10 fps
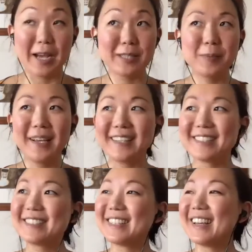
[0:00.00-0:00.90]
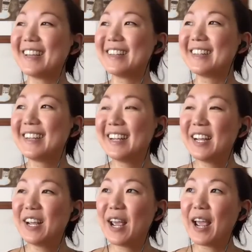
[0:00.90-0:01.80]
bass. And
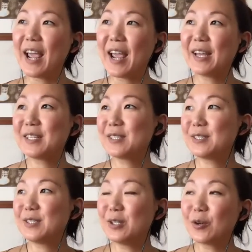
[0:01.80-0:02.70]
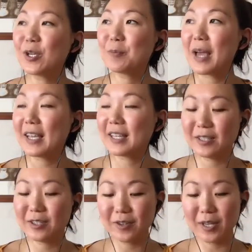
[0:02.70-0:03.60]
looking back, you
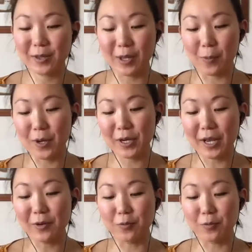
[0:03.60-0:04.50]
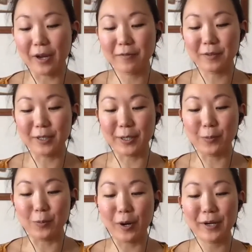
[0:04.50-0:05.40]
know, they were kind of rightfully
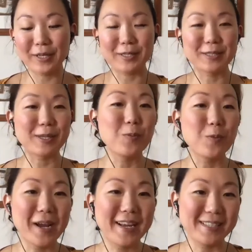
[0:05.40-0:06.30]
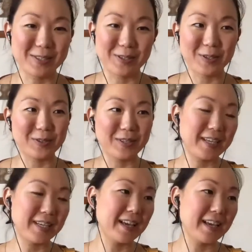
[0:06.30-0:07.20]
worried in some ways, you know,
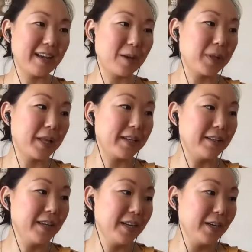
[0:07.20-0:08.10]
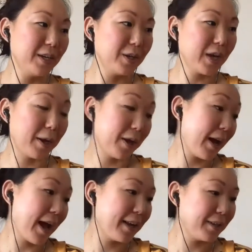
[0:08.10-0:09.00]
in that I
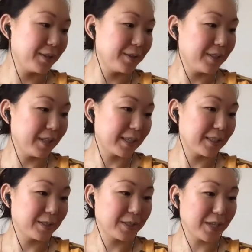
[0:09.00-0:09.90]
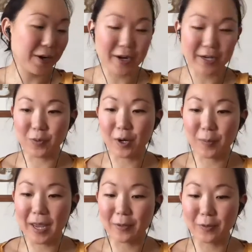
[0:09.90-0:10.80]
had a garage rock
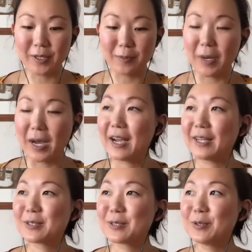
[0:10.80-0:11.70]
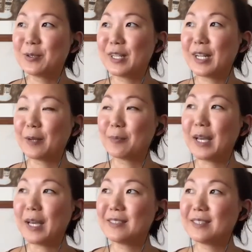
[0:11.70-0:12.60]
band in my high school, and I played
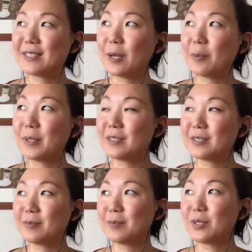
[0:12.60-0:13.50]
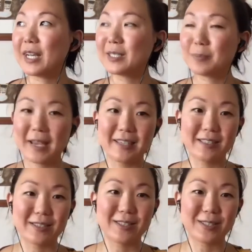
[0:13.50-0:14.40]
some in some jazz
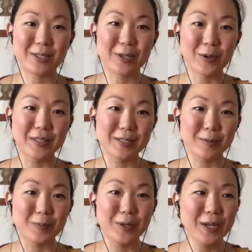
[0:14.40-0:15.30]
bands, you know, and some